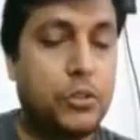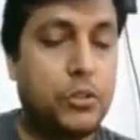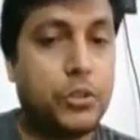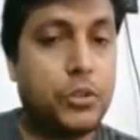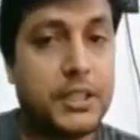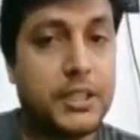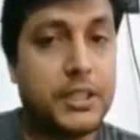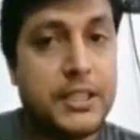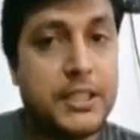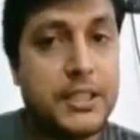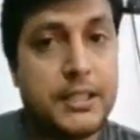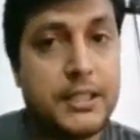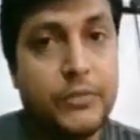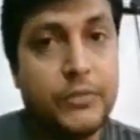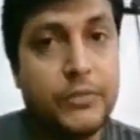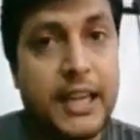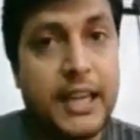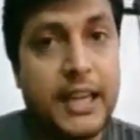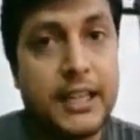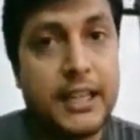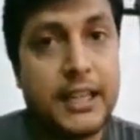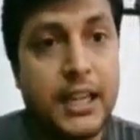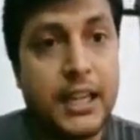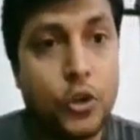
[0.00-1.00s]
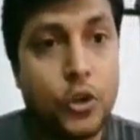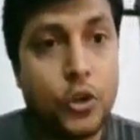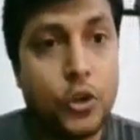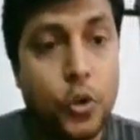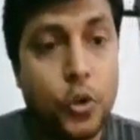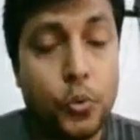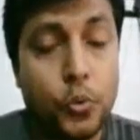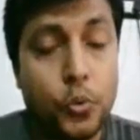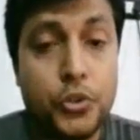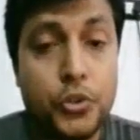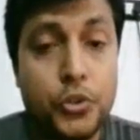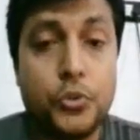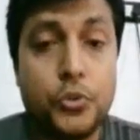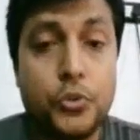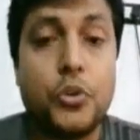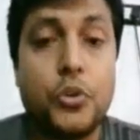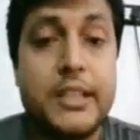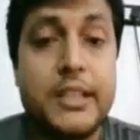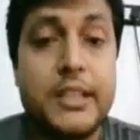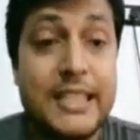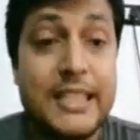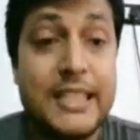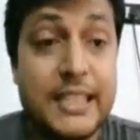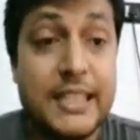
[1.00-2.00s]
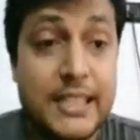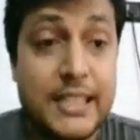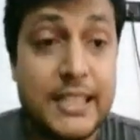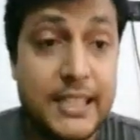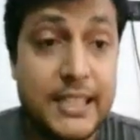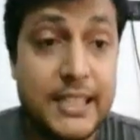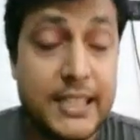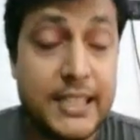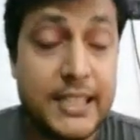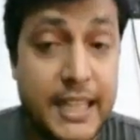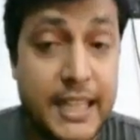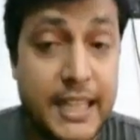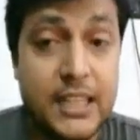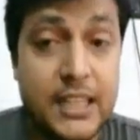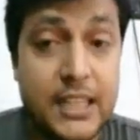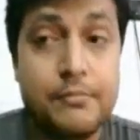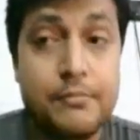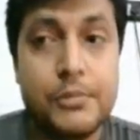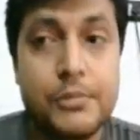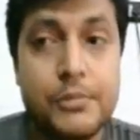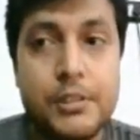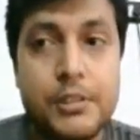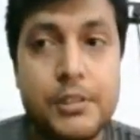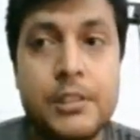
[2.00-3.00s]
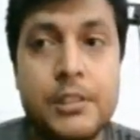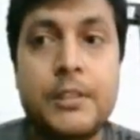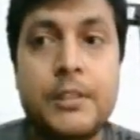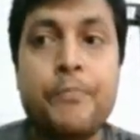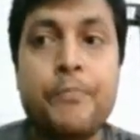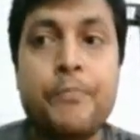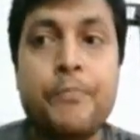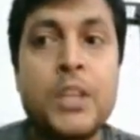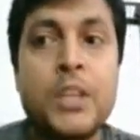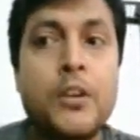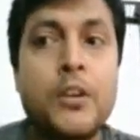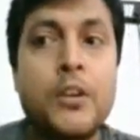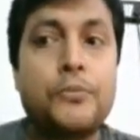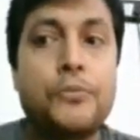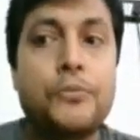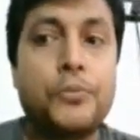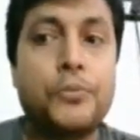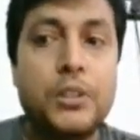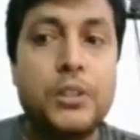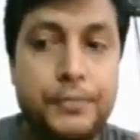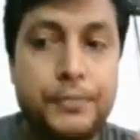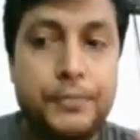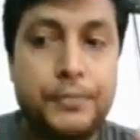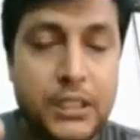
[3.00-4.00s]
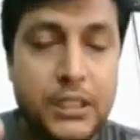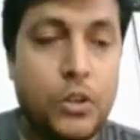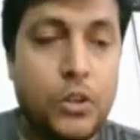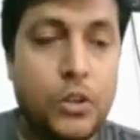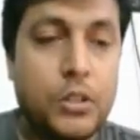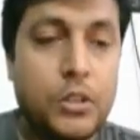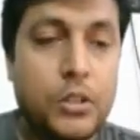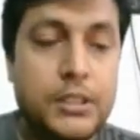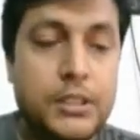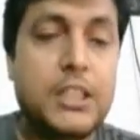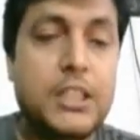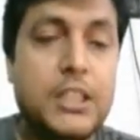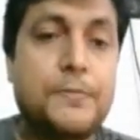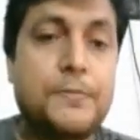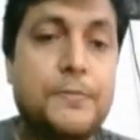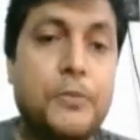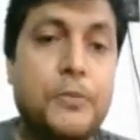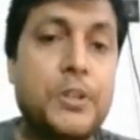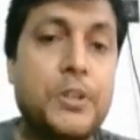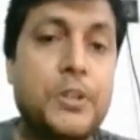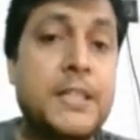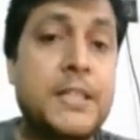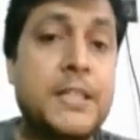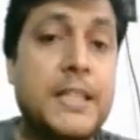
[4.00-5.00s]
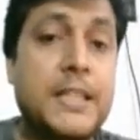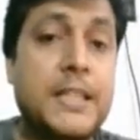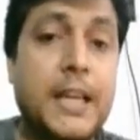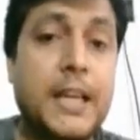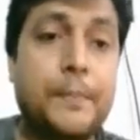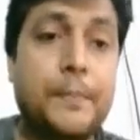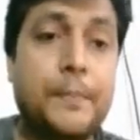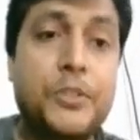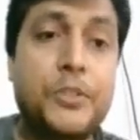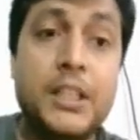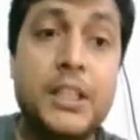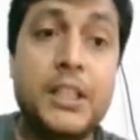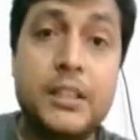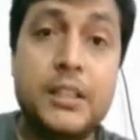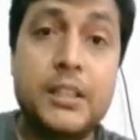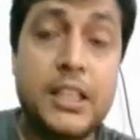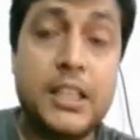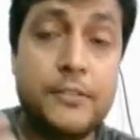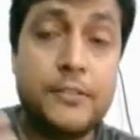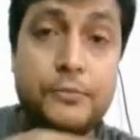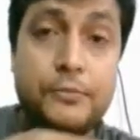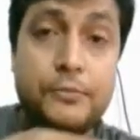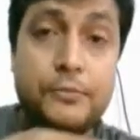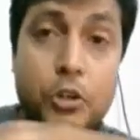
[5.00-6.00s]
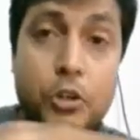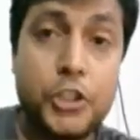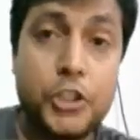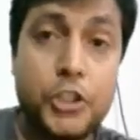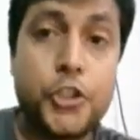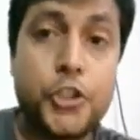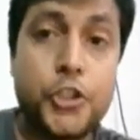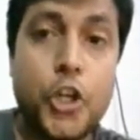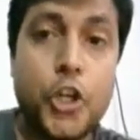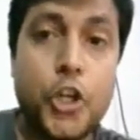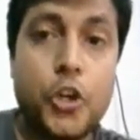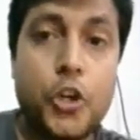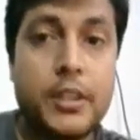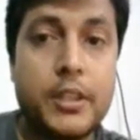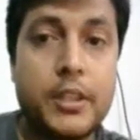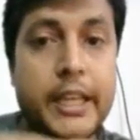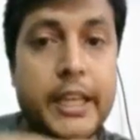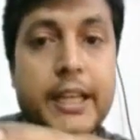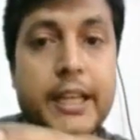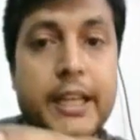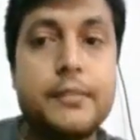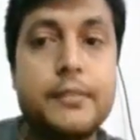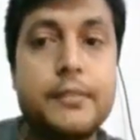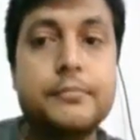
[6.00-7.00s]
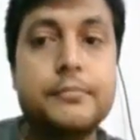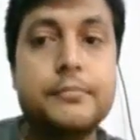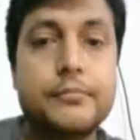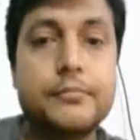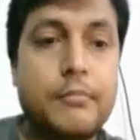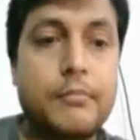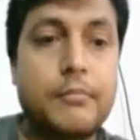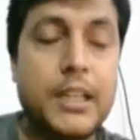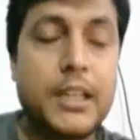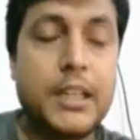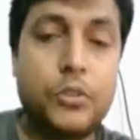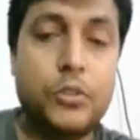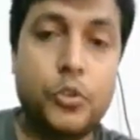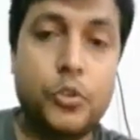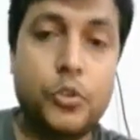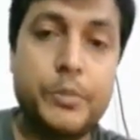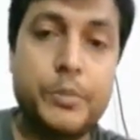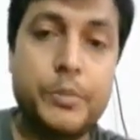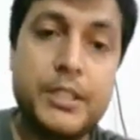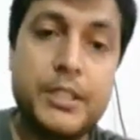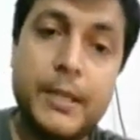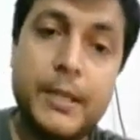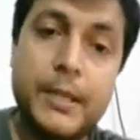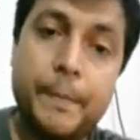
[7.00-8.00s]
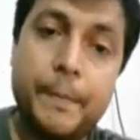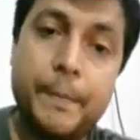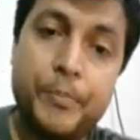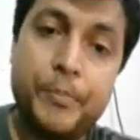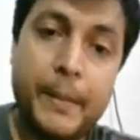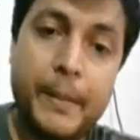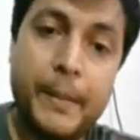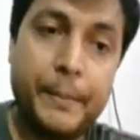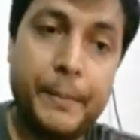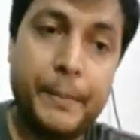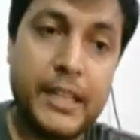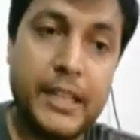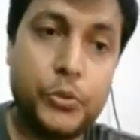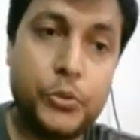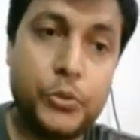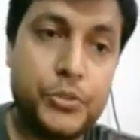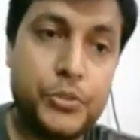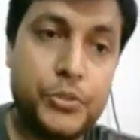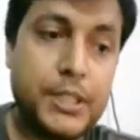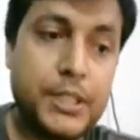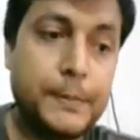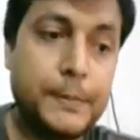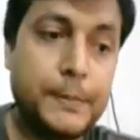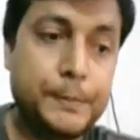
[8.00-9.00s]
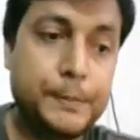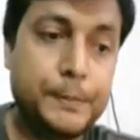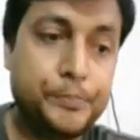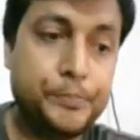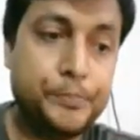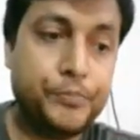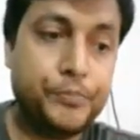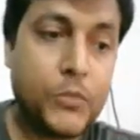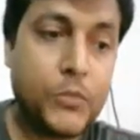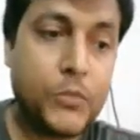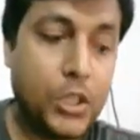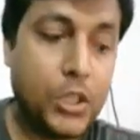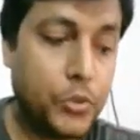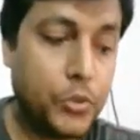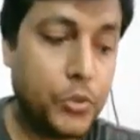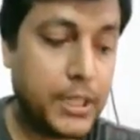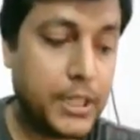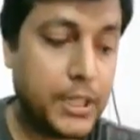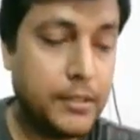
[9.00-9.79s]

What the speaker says: the microorganism that are known to cause disease in animals fulfill these four steps, then for sure that microbe is the pathogen,